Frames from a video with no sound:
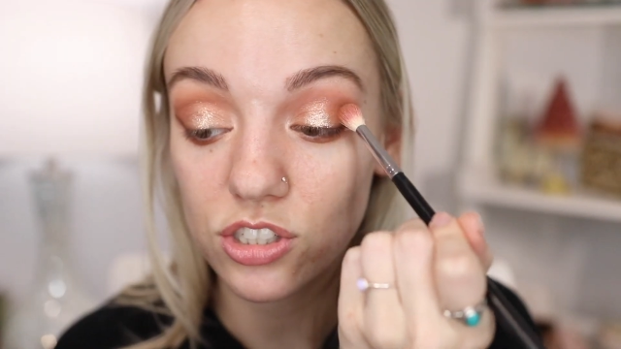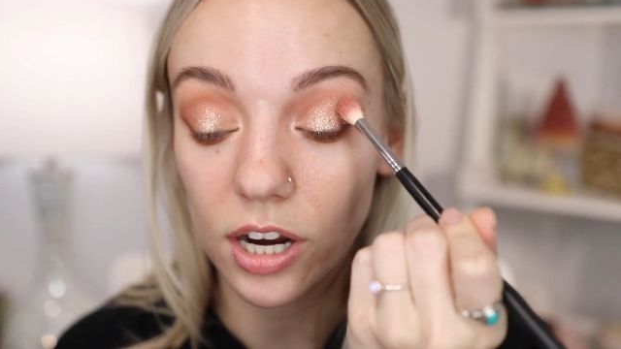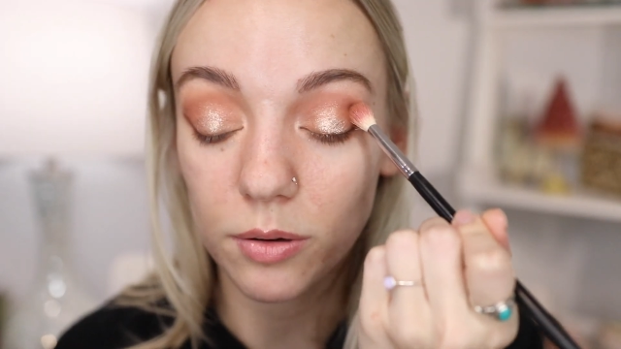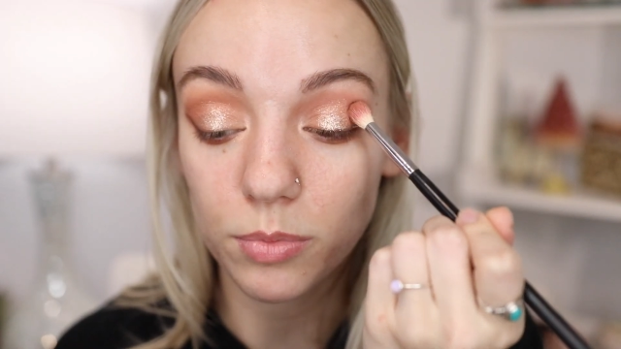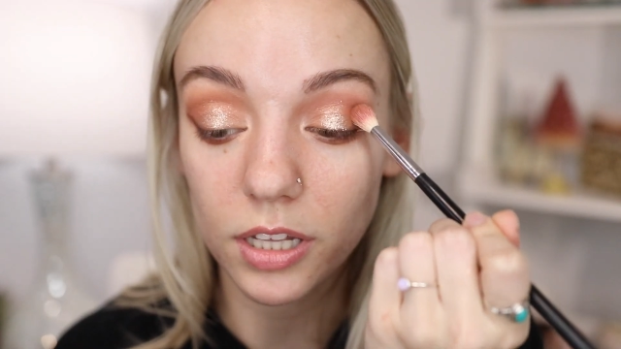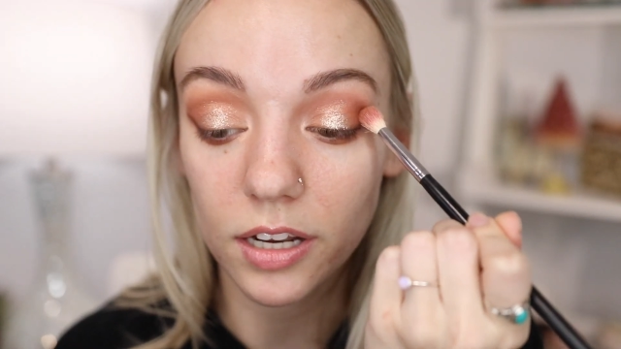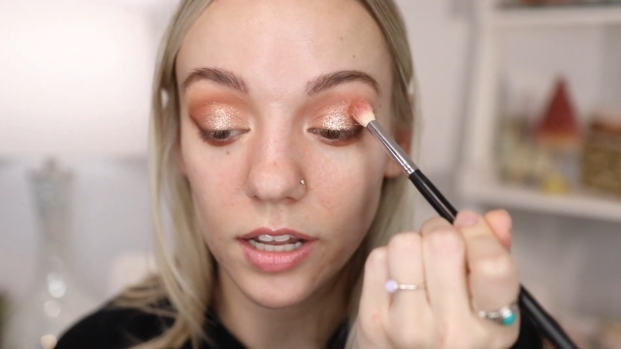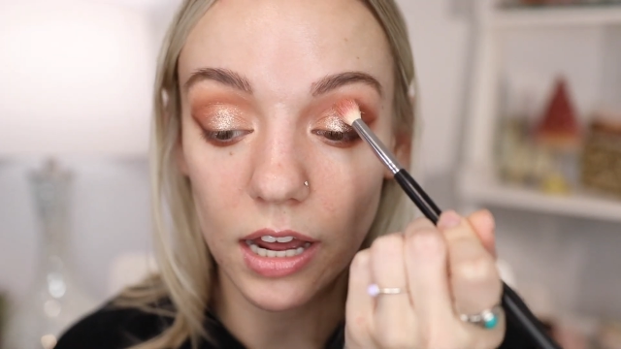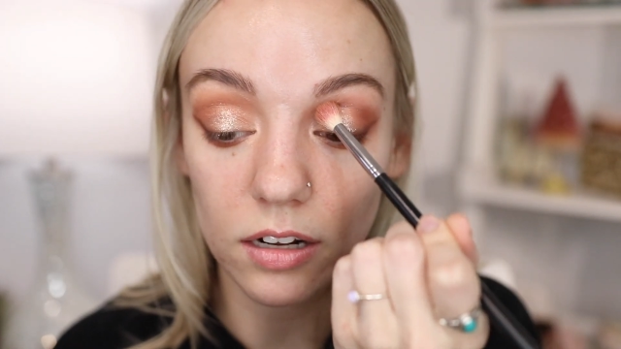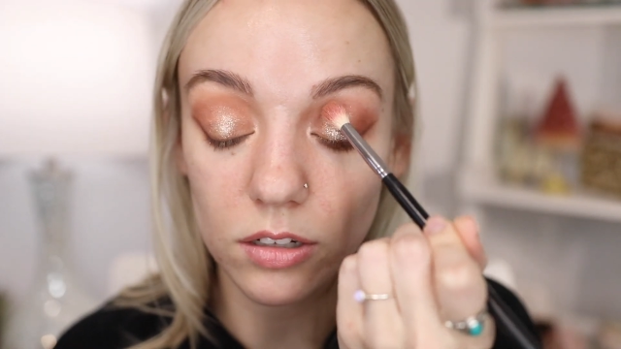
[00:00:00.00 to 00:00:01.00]
trying to blend
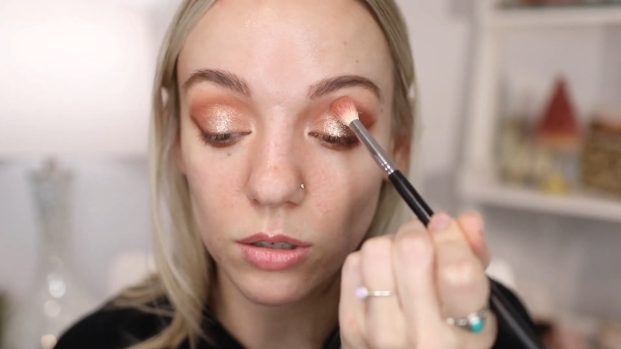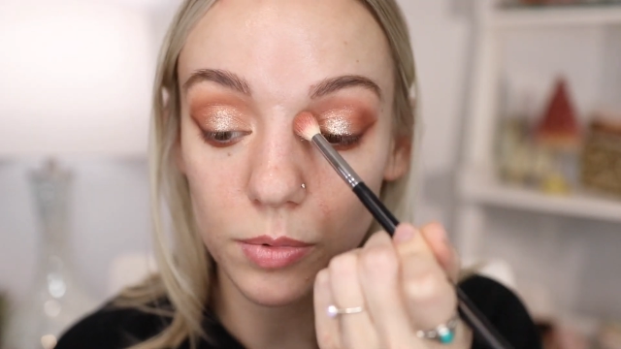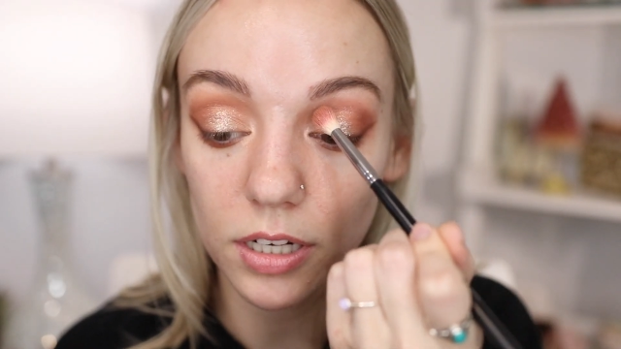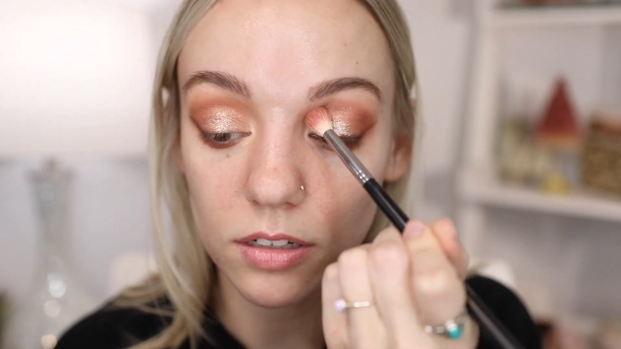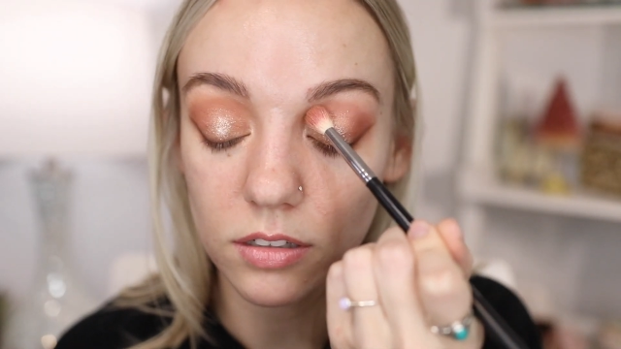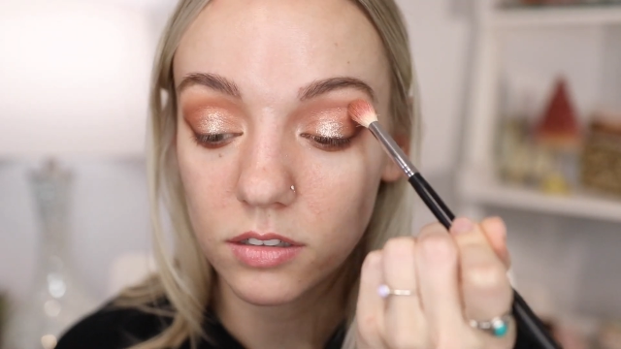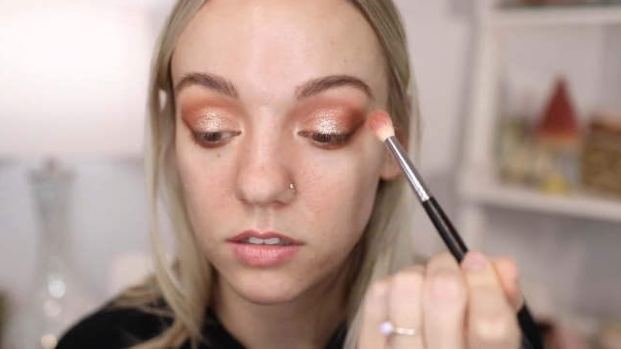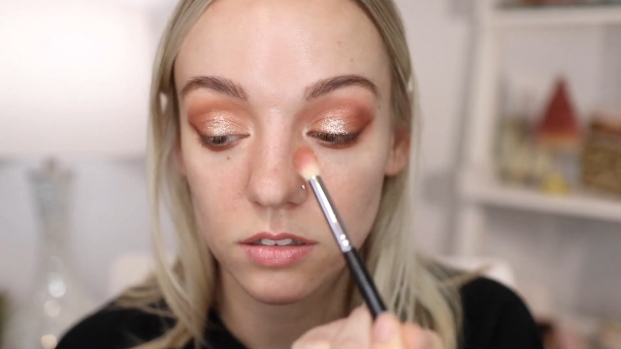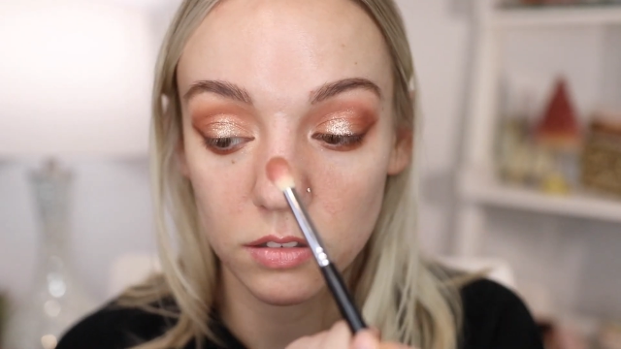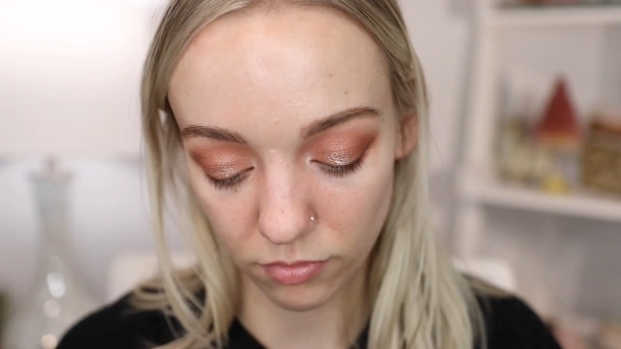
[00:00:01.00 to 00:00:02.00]
that a little bit.
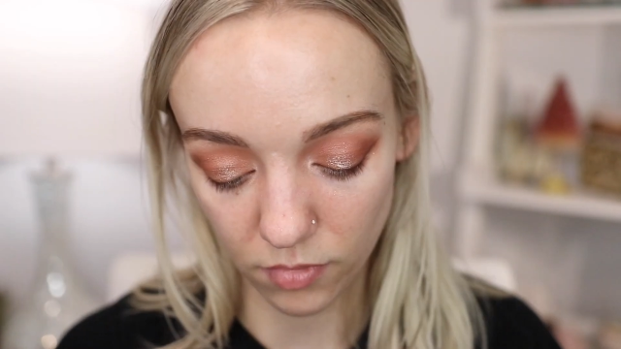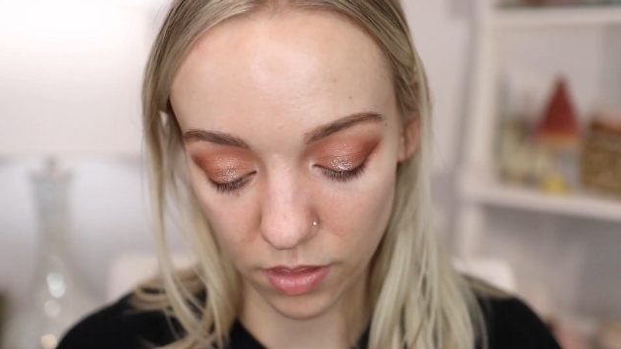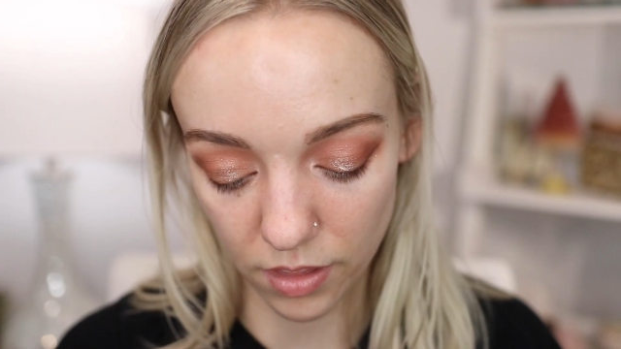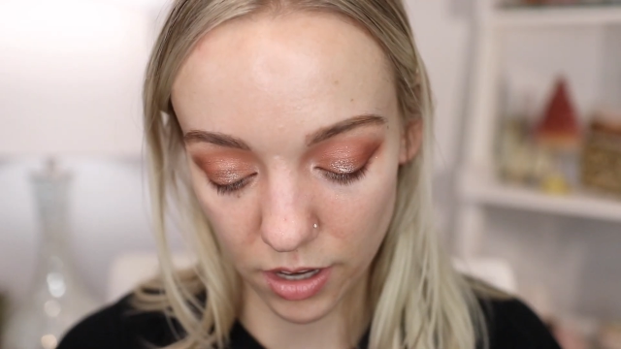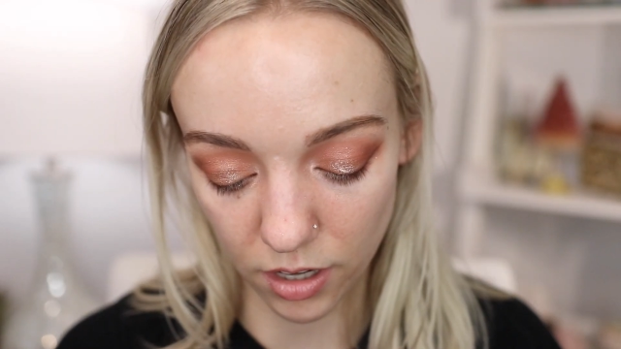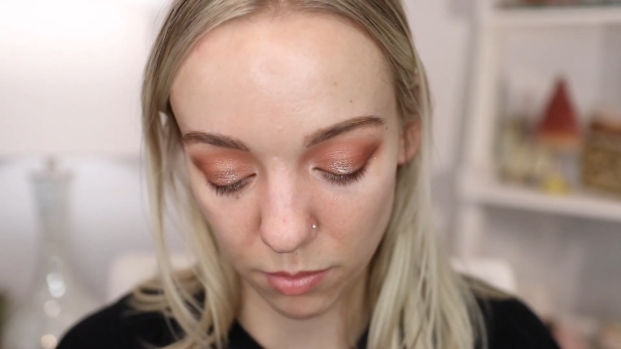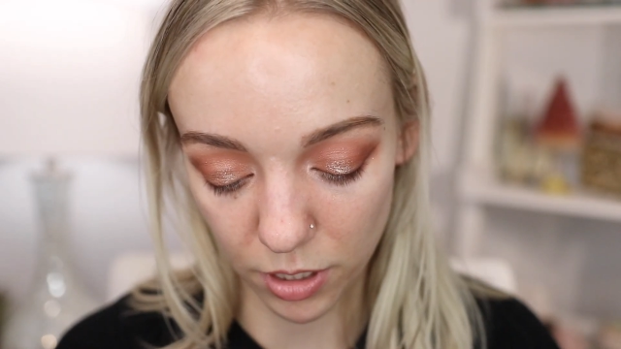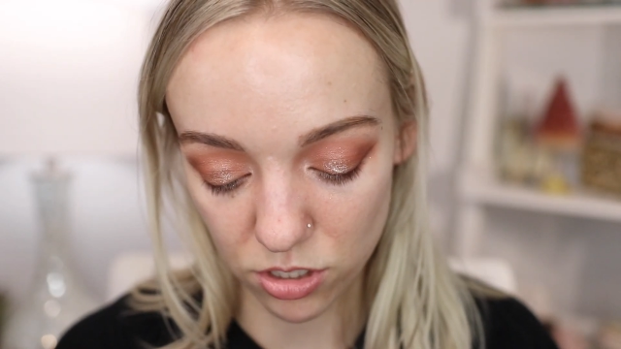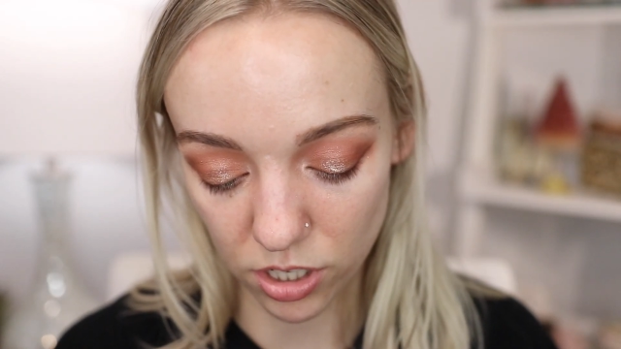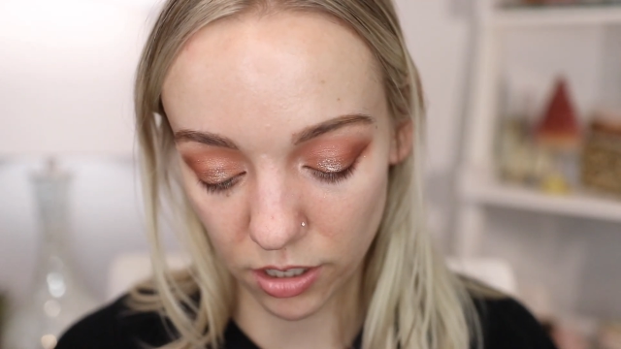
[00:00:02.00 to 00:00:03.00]
And then I
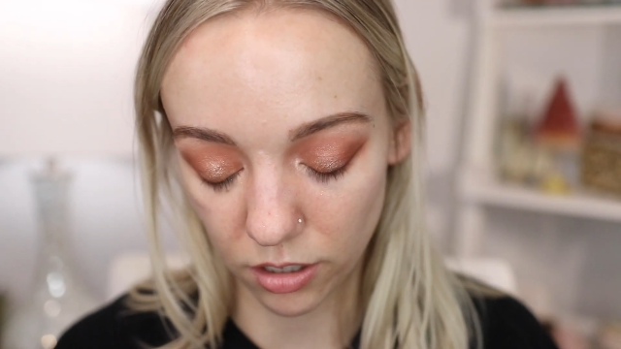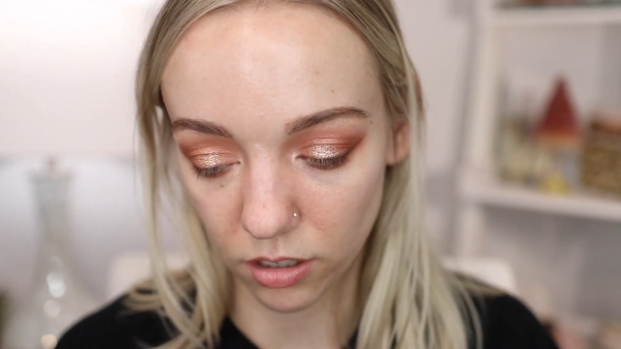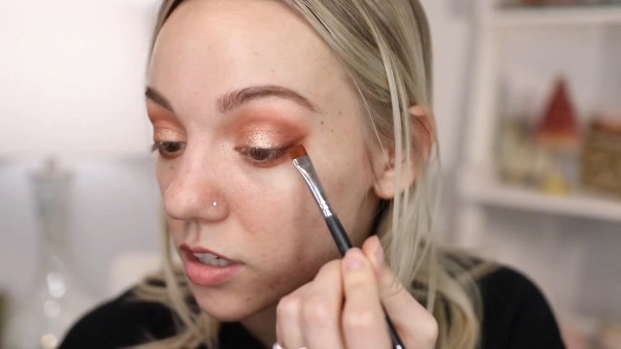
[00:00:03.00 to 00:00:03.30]
might try to